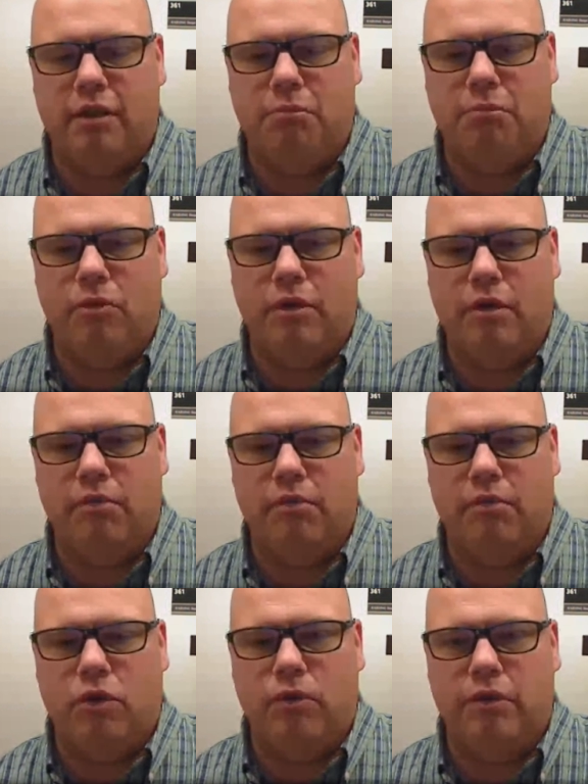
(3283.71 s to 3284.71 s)
a more
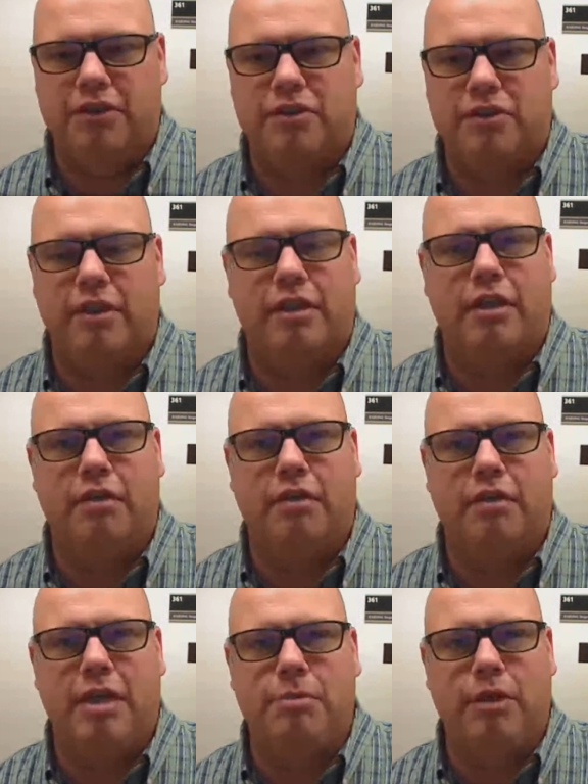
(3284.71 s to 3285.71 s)
holistic
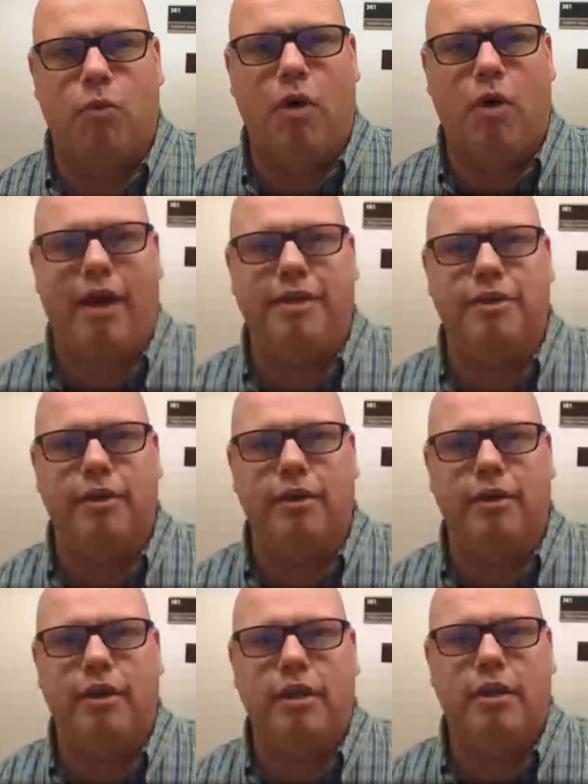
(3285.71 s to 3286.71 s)
and maybe a wider